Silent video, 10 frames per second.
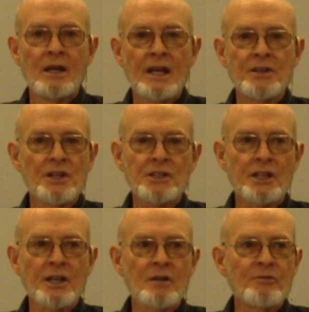It
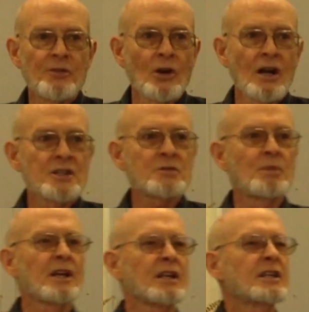doesn't come for us,
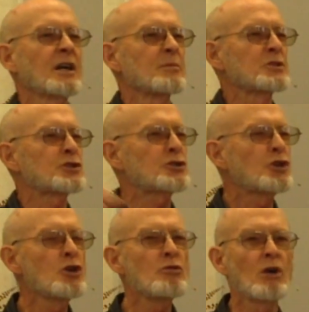but it comes
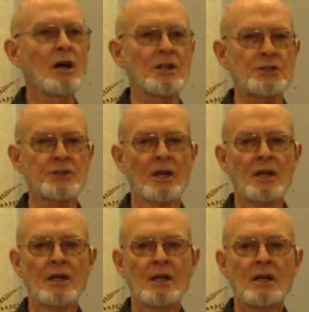to us
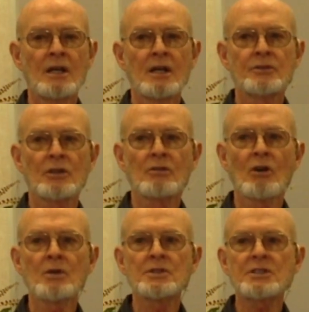to
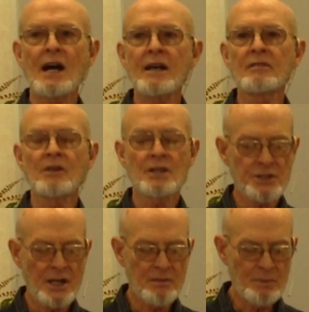grow inside of
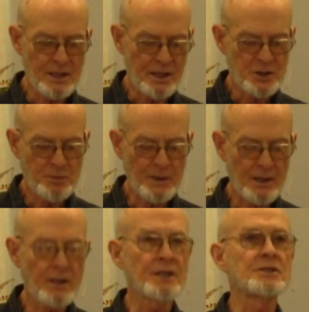us and be
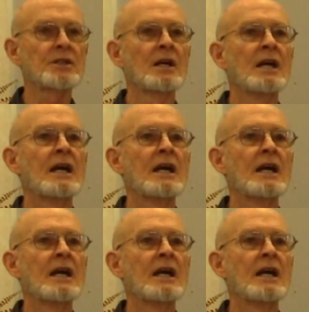experienced.